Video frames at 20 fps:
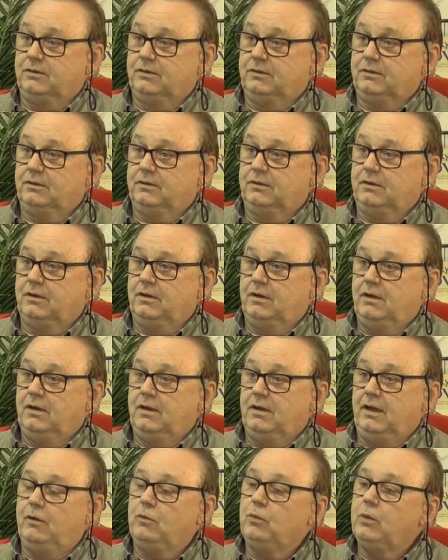Mm,
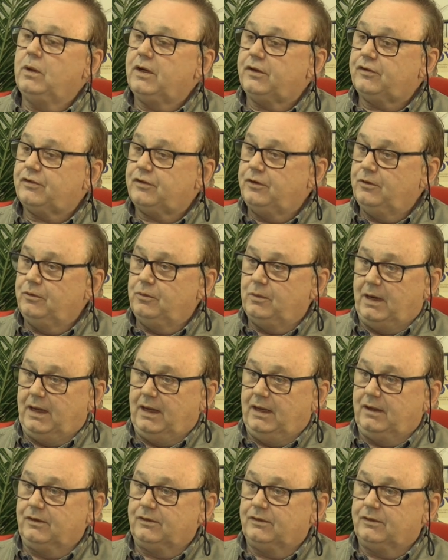mm. It works two ways.